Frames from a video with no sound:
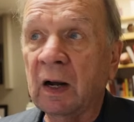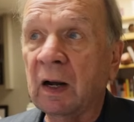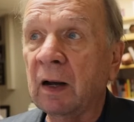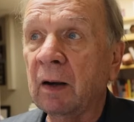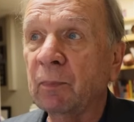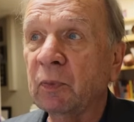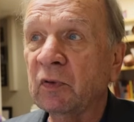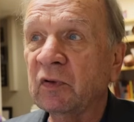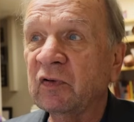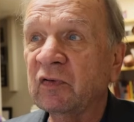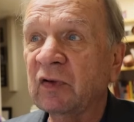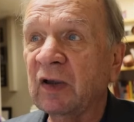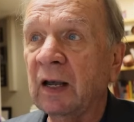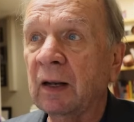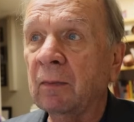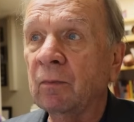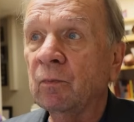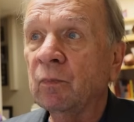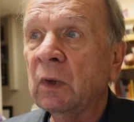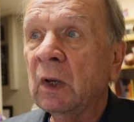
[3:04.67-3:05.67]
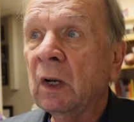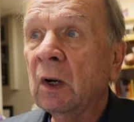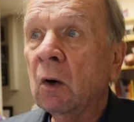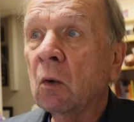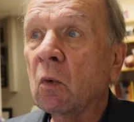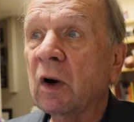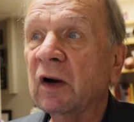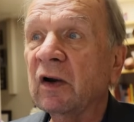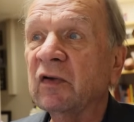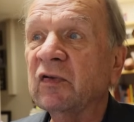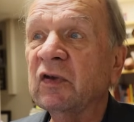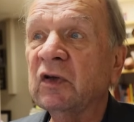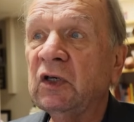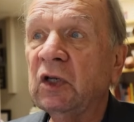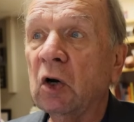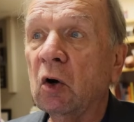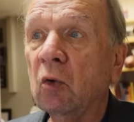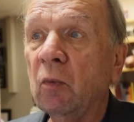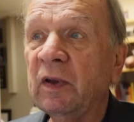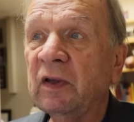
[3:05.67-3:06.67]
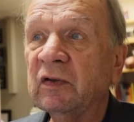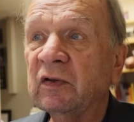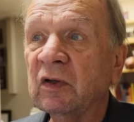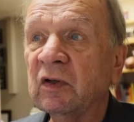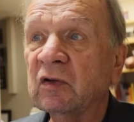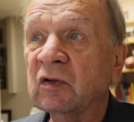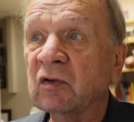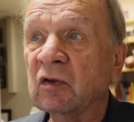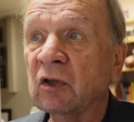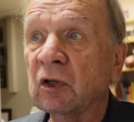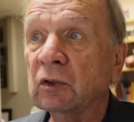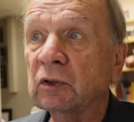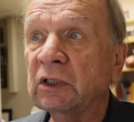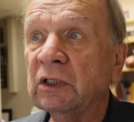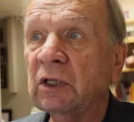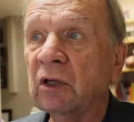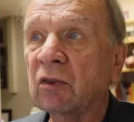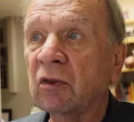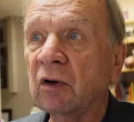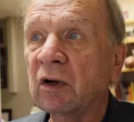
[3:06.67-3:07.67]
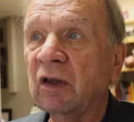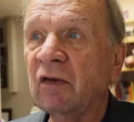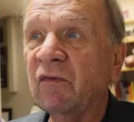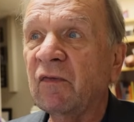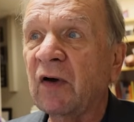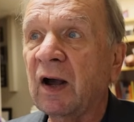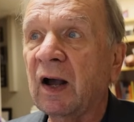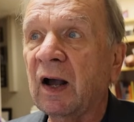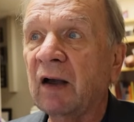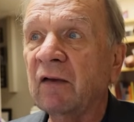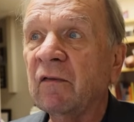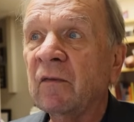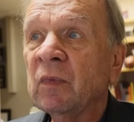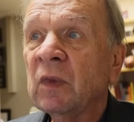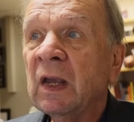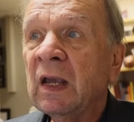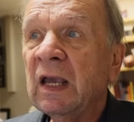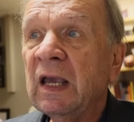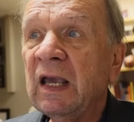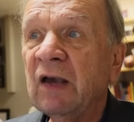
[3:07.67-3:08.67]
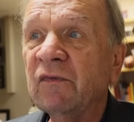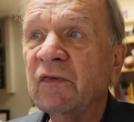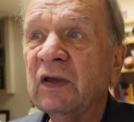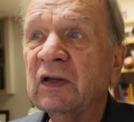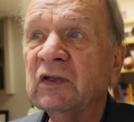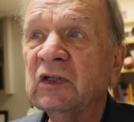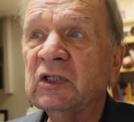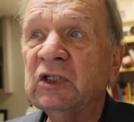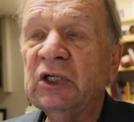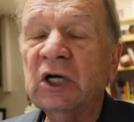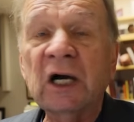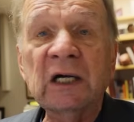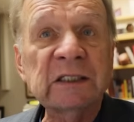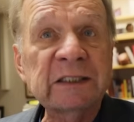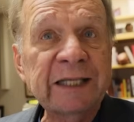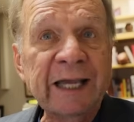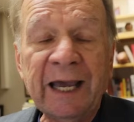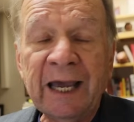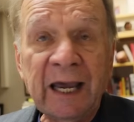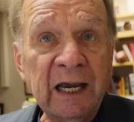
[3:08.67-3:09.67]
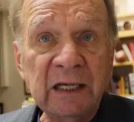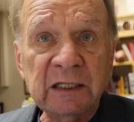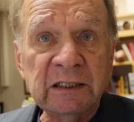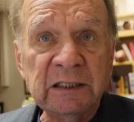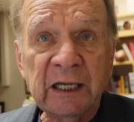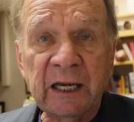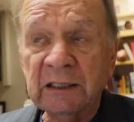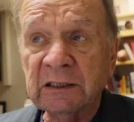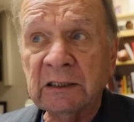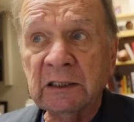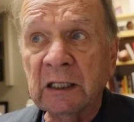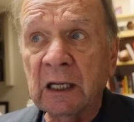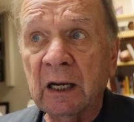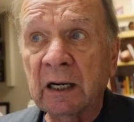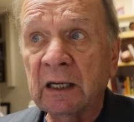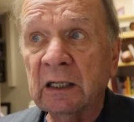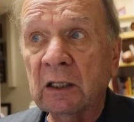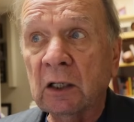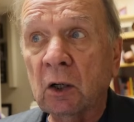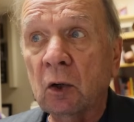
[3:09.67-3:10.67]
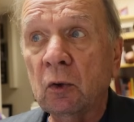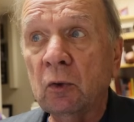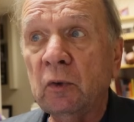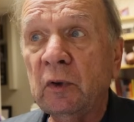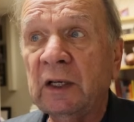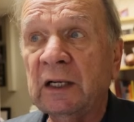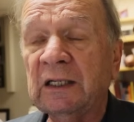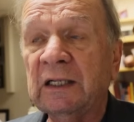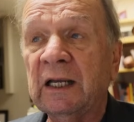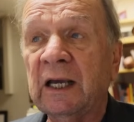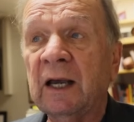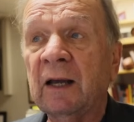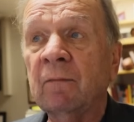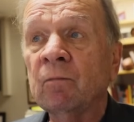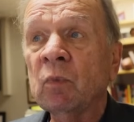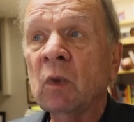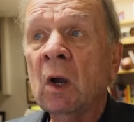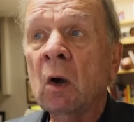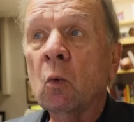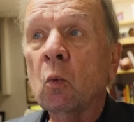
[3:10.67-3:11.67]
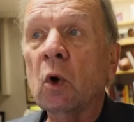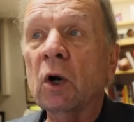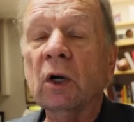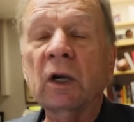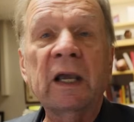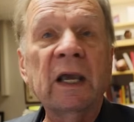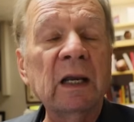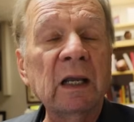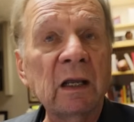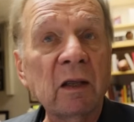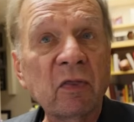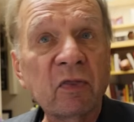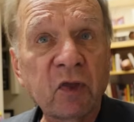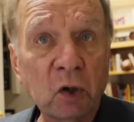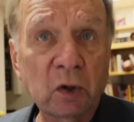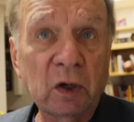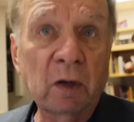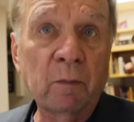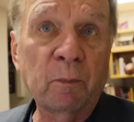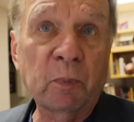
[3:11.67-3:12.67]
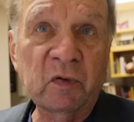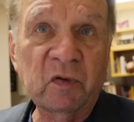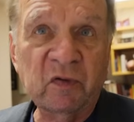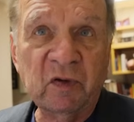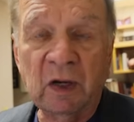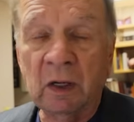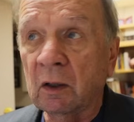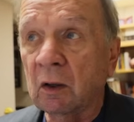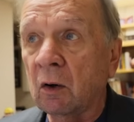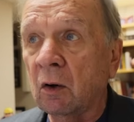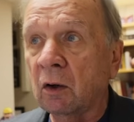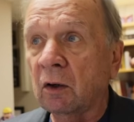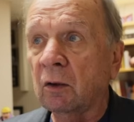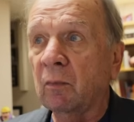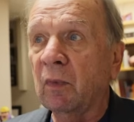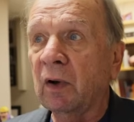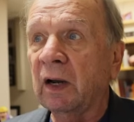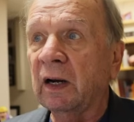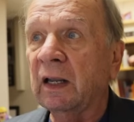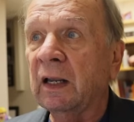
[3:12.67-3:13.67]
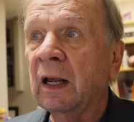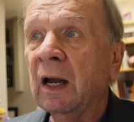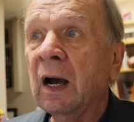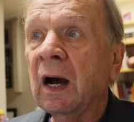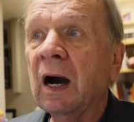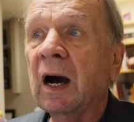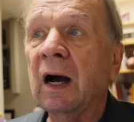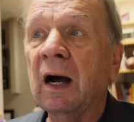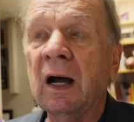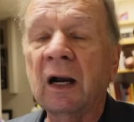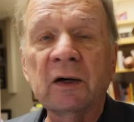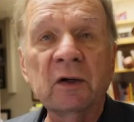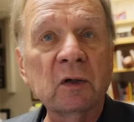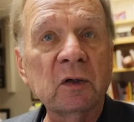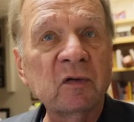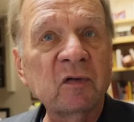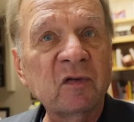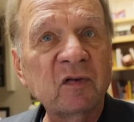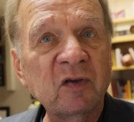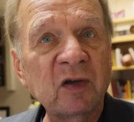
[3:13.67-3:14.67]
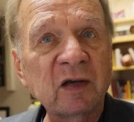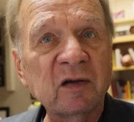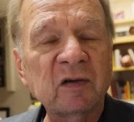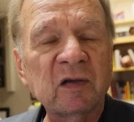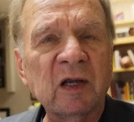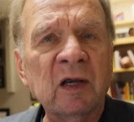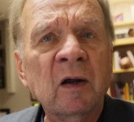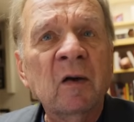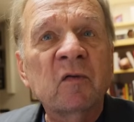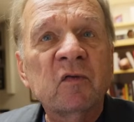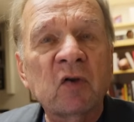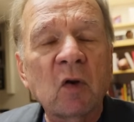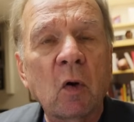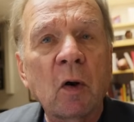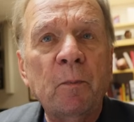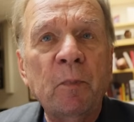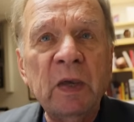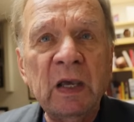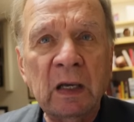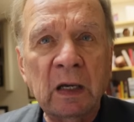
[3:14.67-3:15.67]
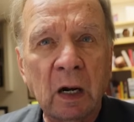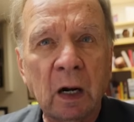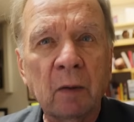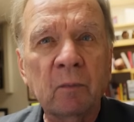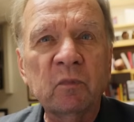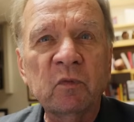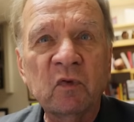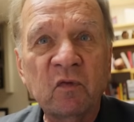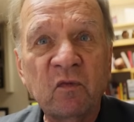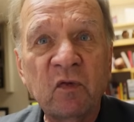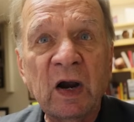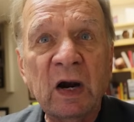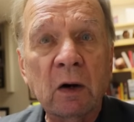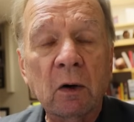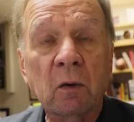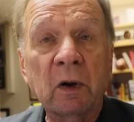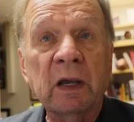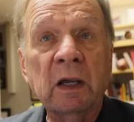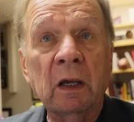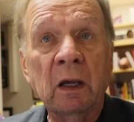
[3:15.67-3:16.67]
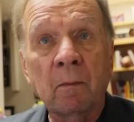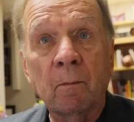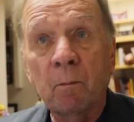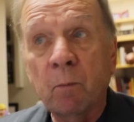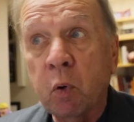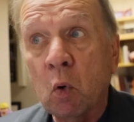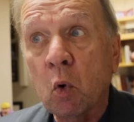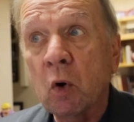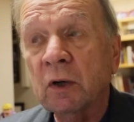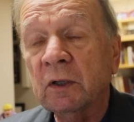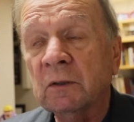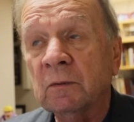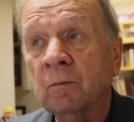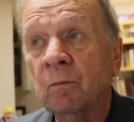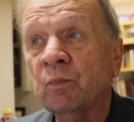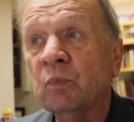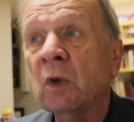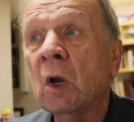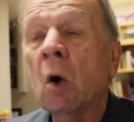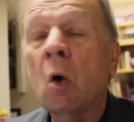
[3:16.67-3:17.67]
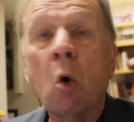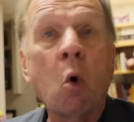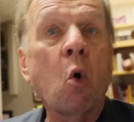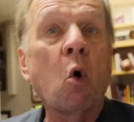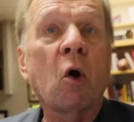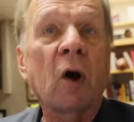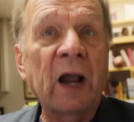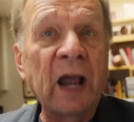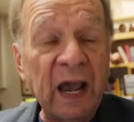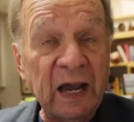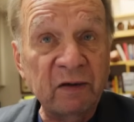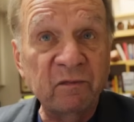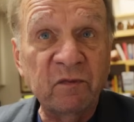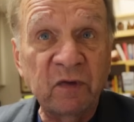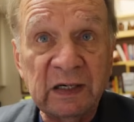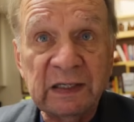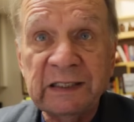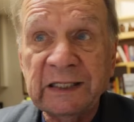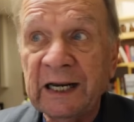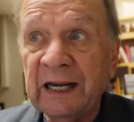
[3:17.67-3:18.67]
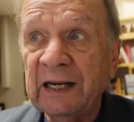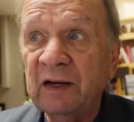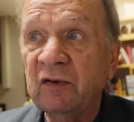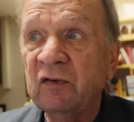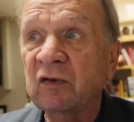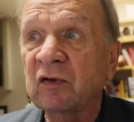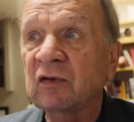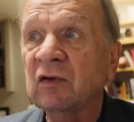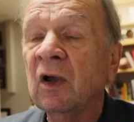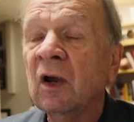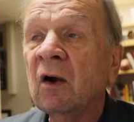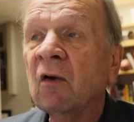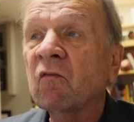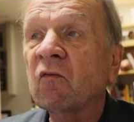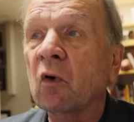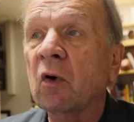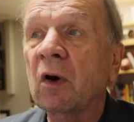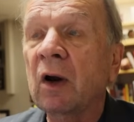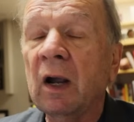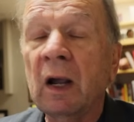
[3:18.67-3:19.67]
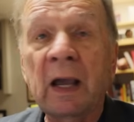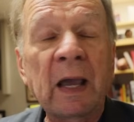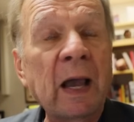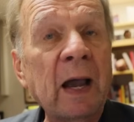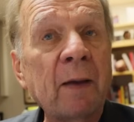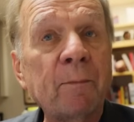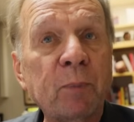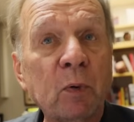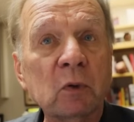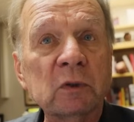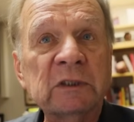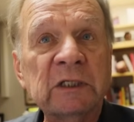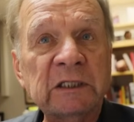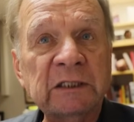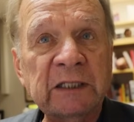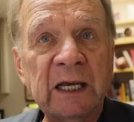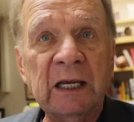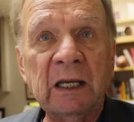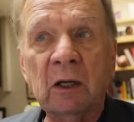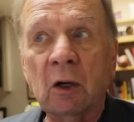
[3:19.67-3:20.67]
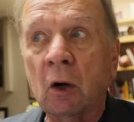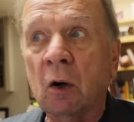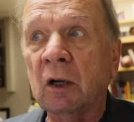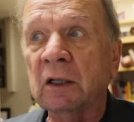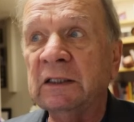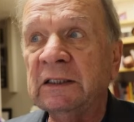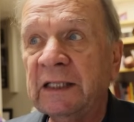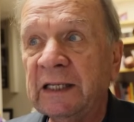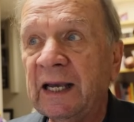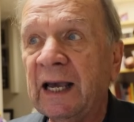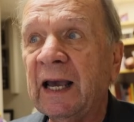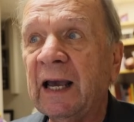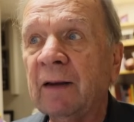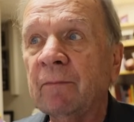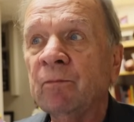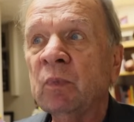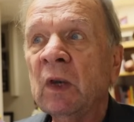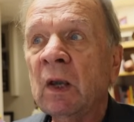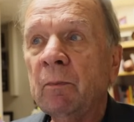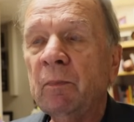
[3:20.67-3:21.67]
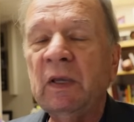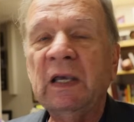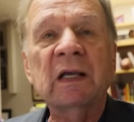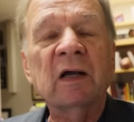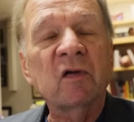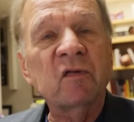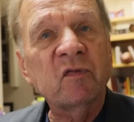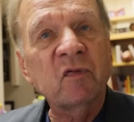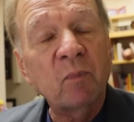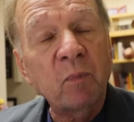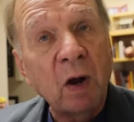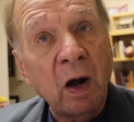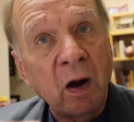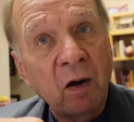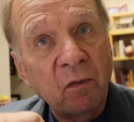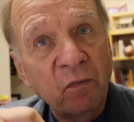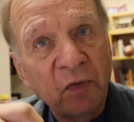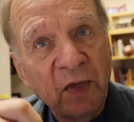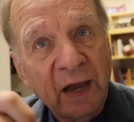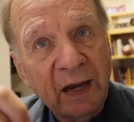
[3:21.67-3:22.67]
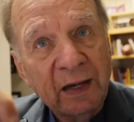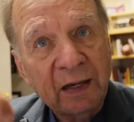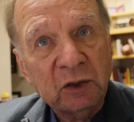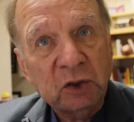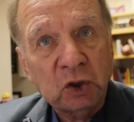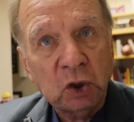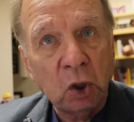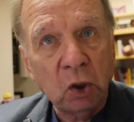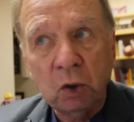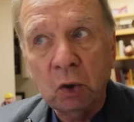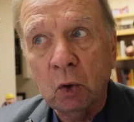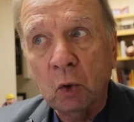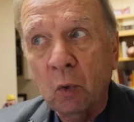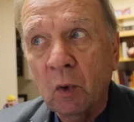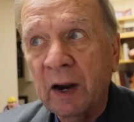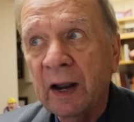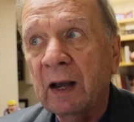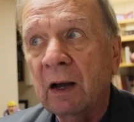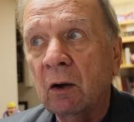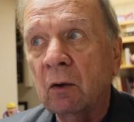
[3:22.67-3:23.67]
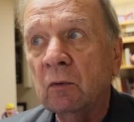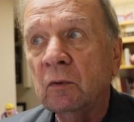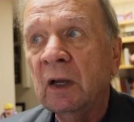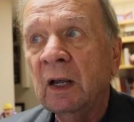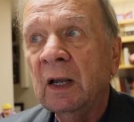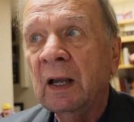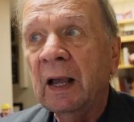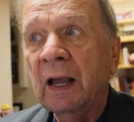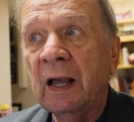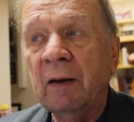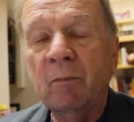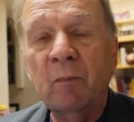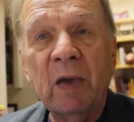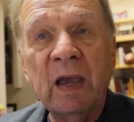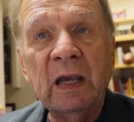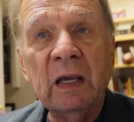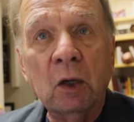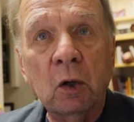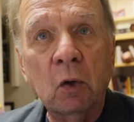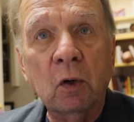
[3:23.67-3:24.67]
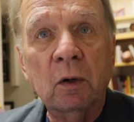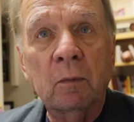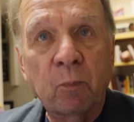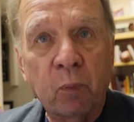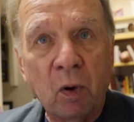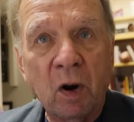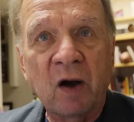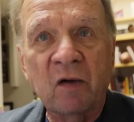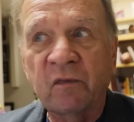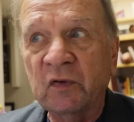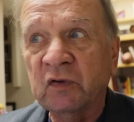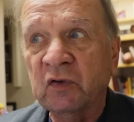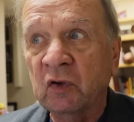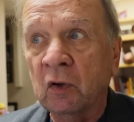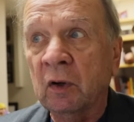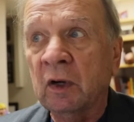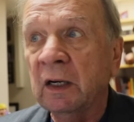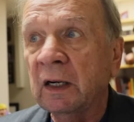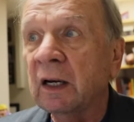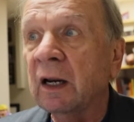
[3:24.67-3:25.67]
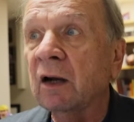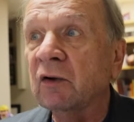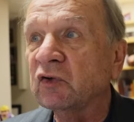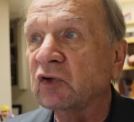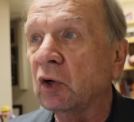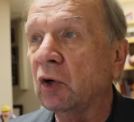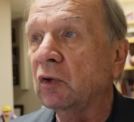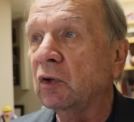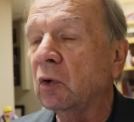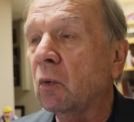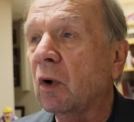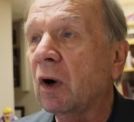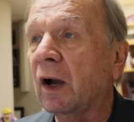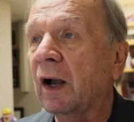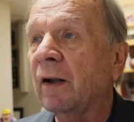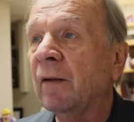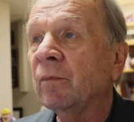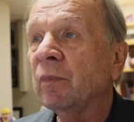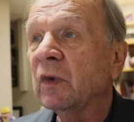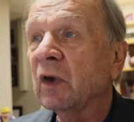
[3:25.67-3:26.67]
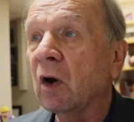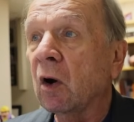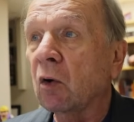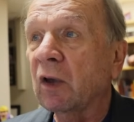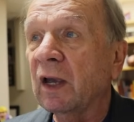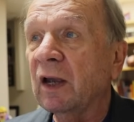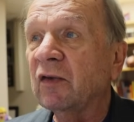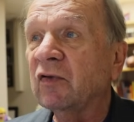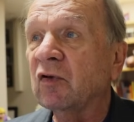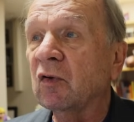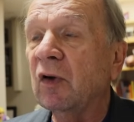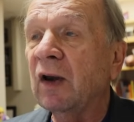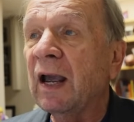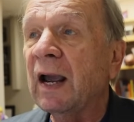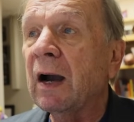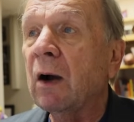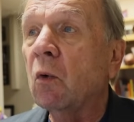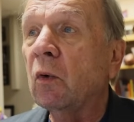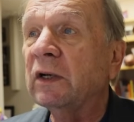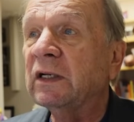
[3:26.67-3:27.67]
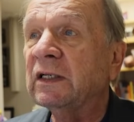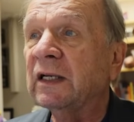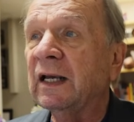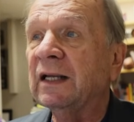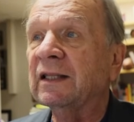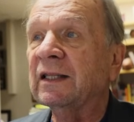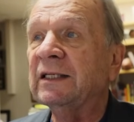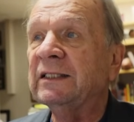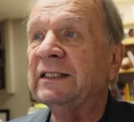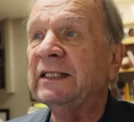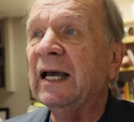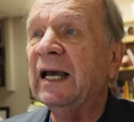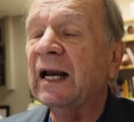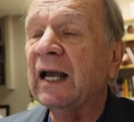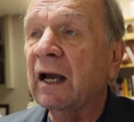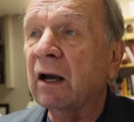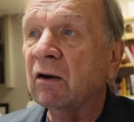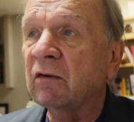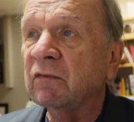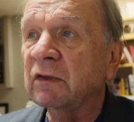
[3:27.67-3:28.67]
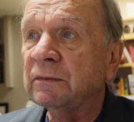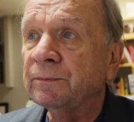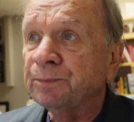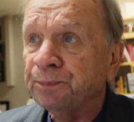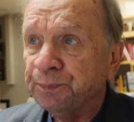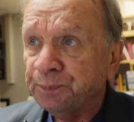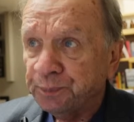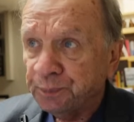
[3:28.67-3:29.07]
Uh, whereas Adobe's is 35. If it's just assets, not including debt, we're getting 30% on our money, 160. So it becomes very important or advantageous for Apple to take on debt because of, uh, they can turn around and make good profits on it. And I'll show you why. Okay, so now we take the debt out of it